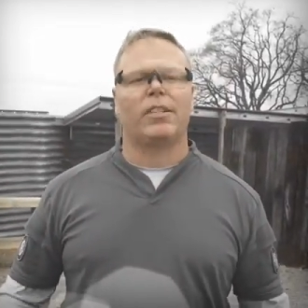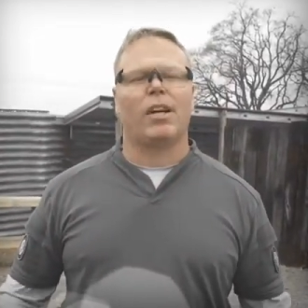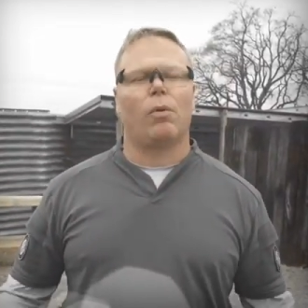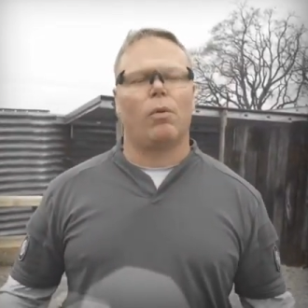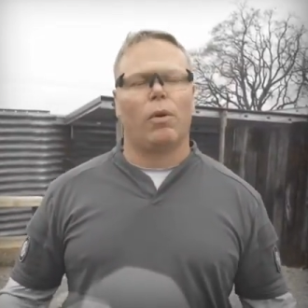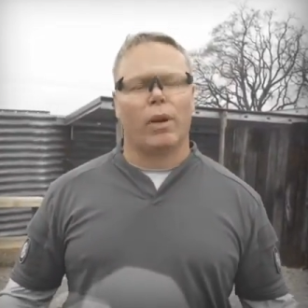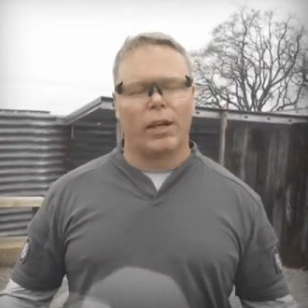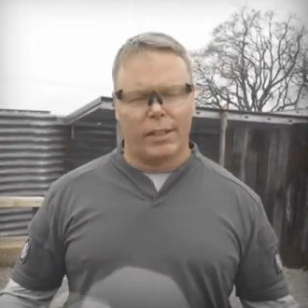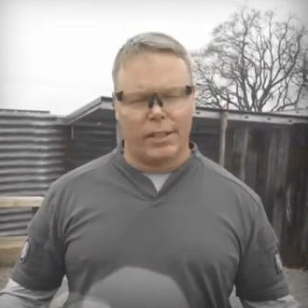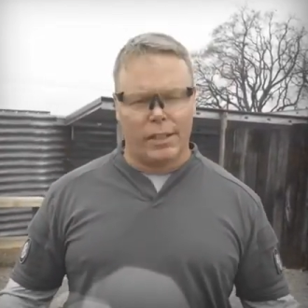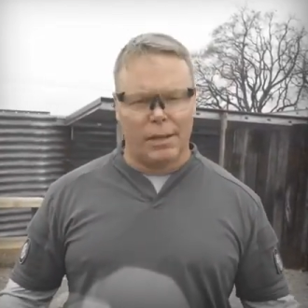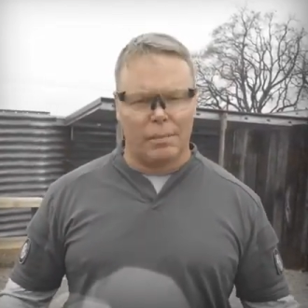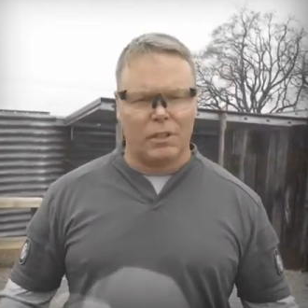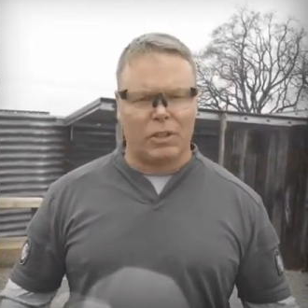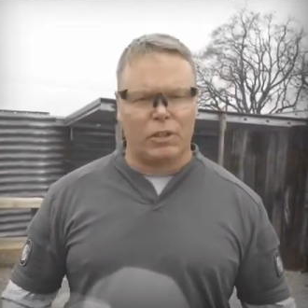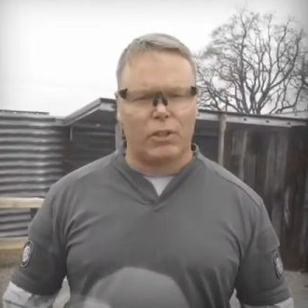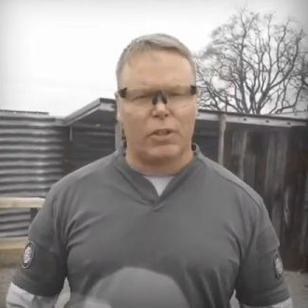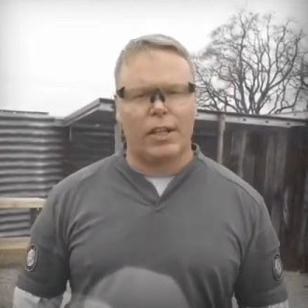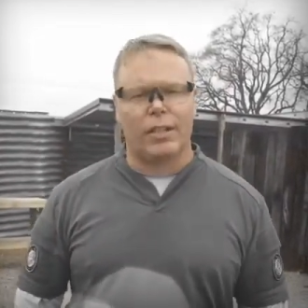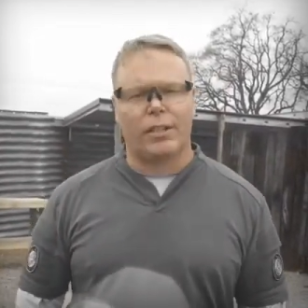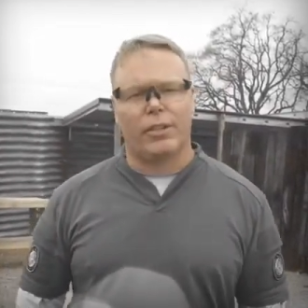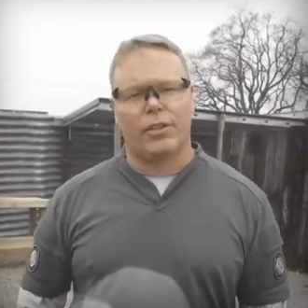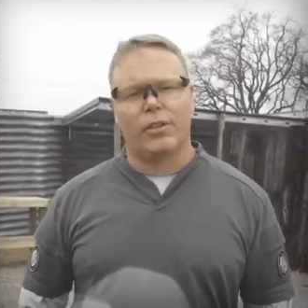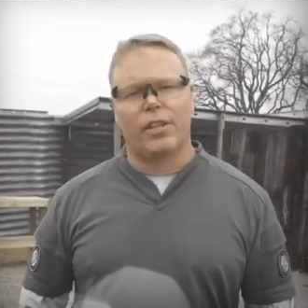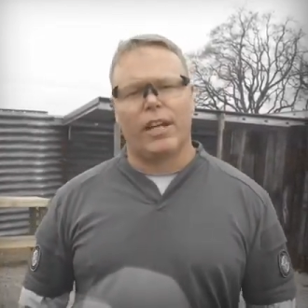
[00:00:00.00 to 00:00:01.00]
I want to
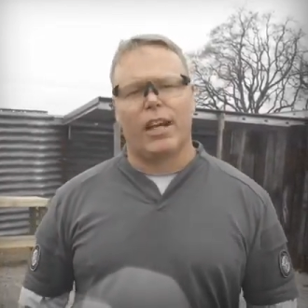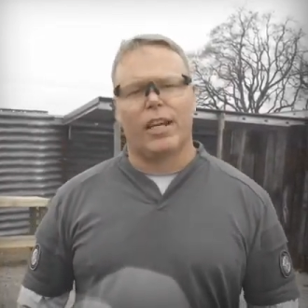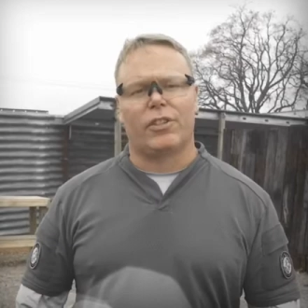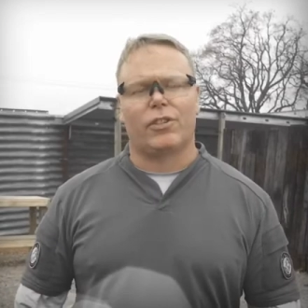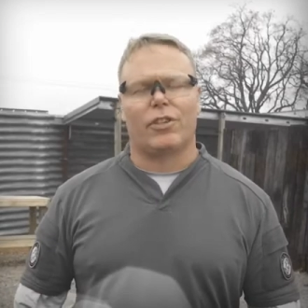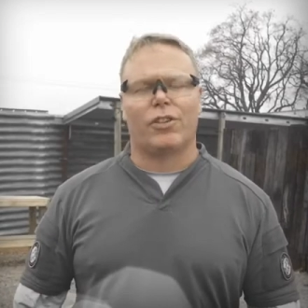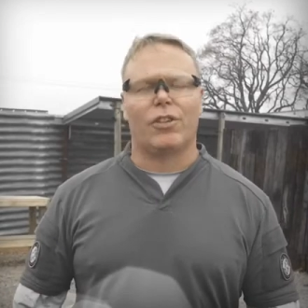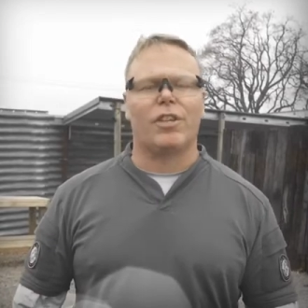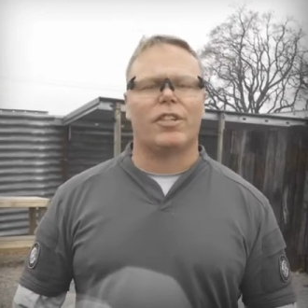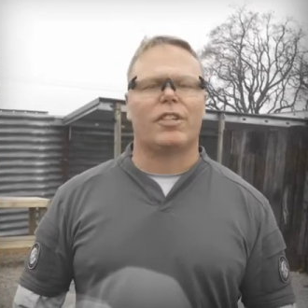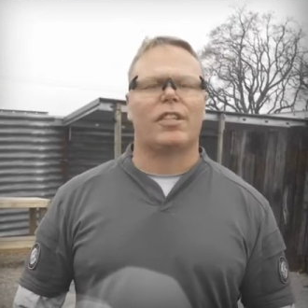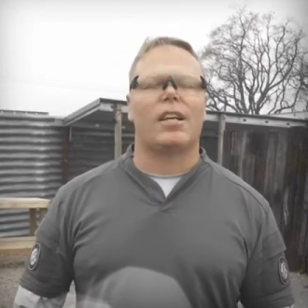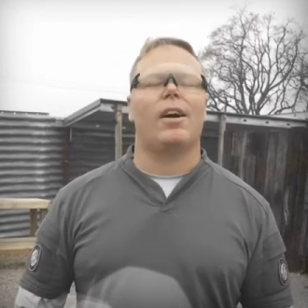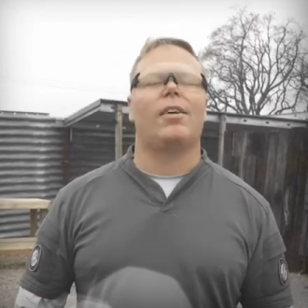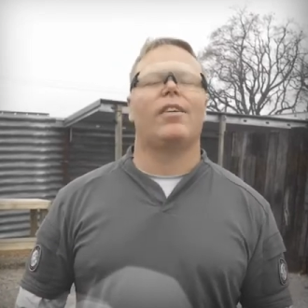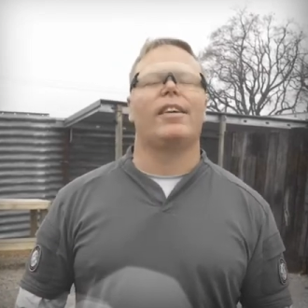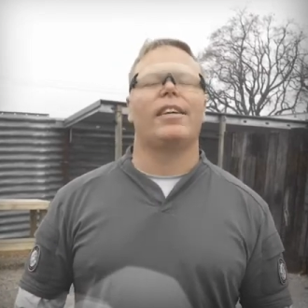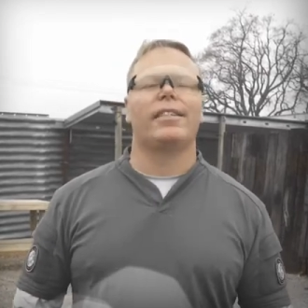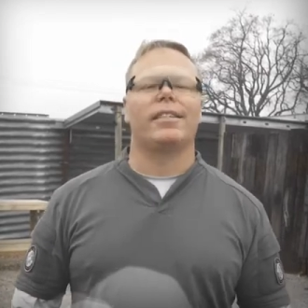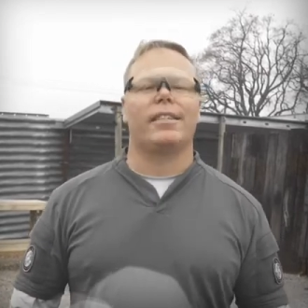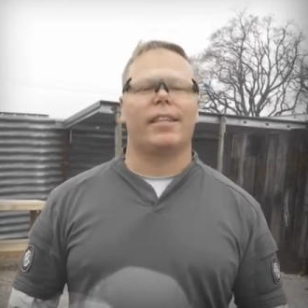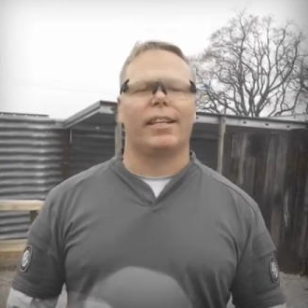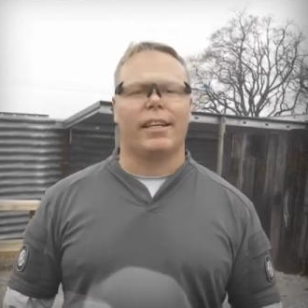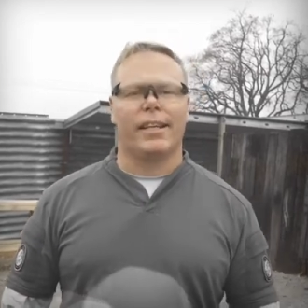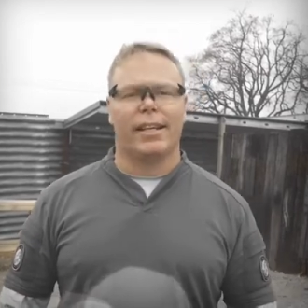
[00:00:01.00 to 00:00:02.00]
demonstrate to you guys just how
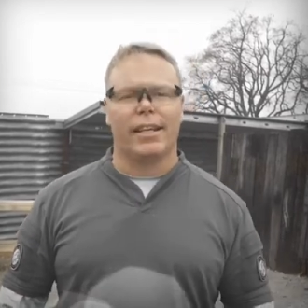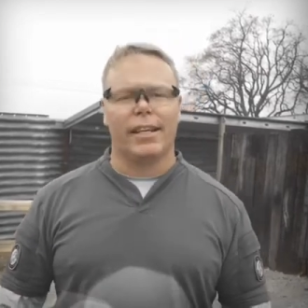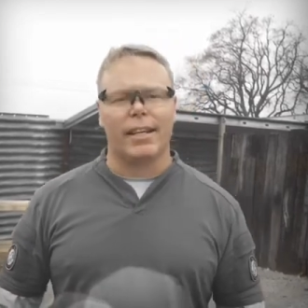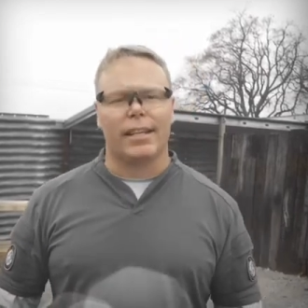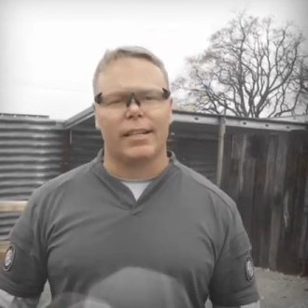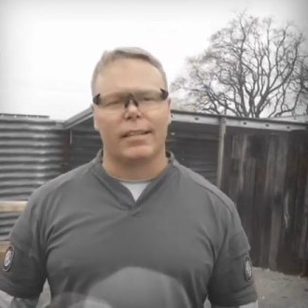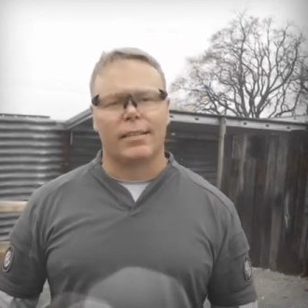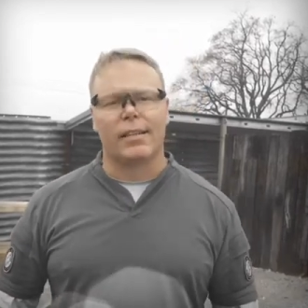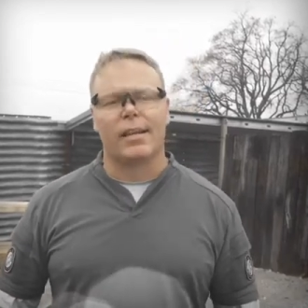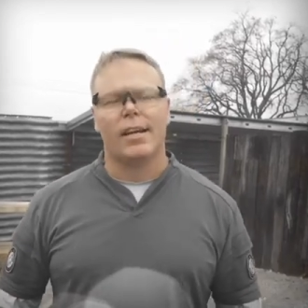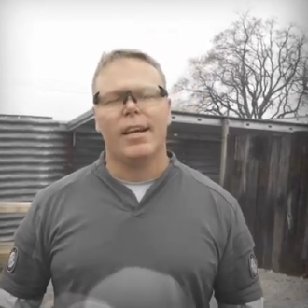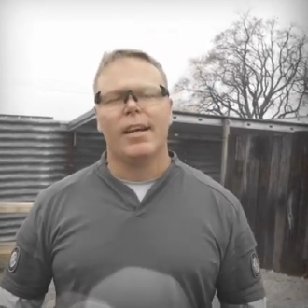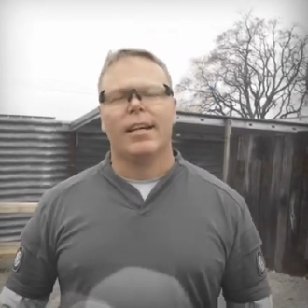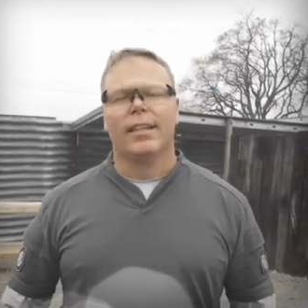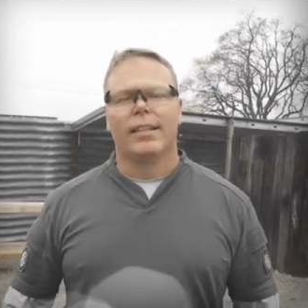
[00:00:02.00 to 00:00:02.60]
easy it is